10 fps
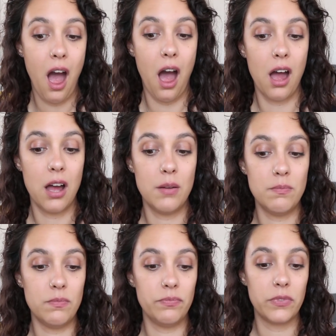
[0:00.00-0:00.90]

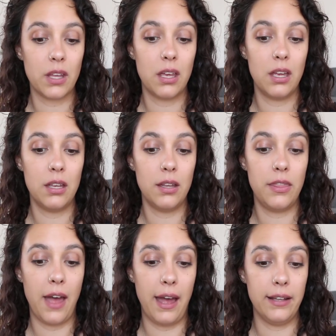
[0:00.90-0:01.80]

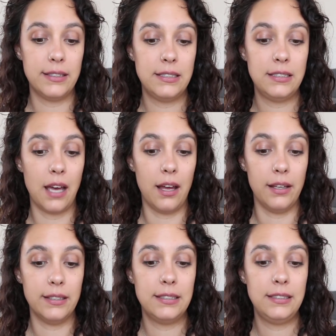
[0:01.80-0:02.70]
That's
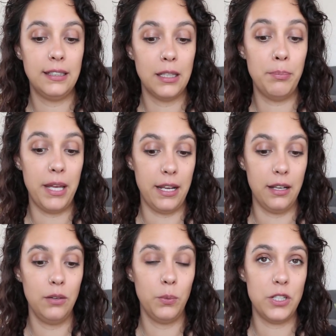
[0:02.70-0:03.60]

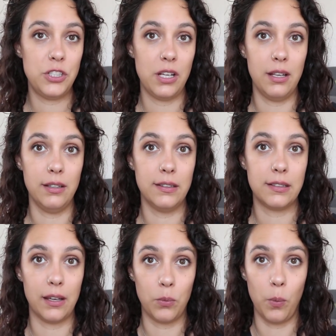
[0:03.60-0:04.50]
psilocybin, which
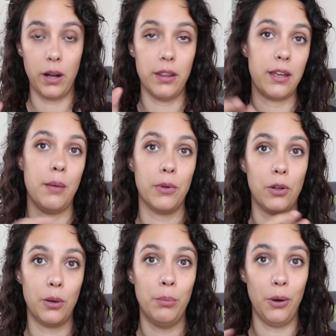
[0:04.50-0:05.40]
is like one of the
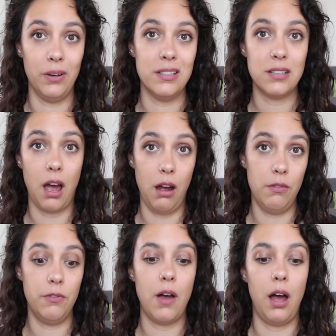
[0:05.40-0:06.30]
chemical components
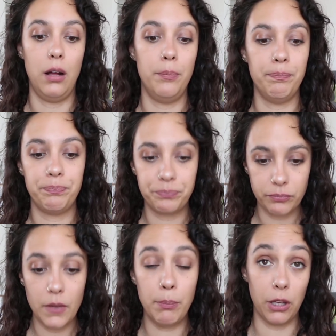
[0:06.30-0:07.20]
of
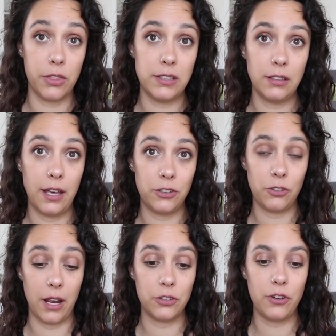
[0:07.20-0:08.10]
milk thistle
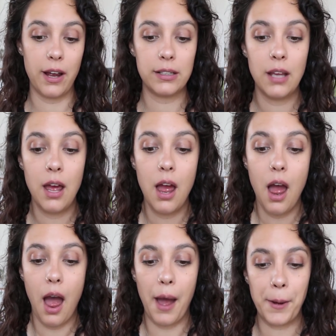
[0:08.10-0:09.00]
extract.
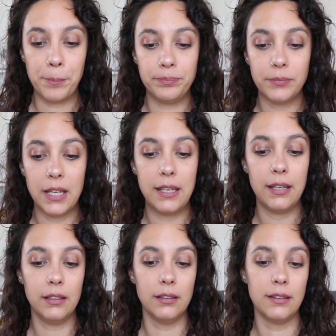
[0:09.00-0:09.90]
It
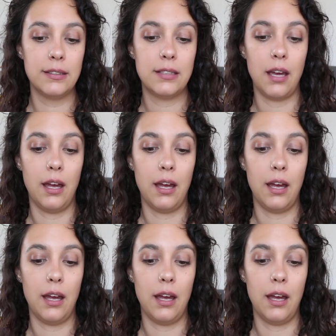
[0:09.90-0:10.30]
kills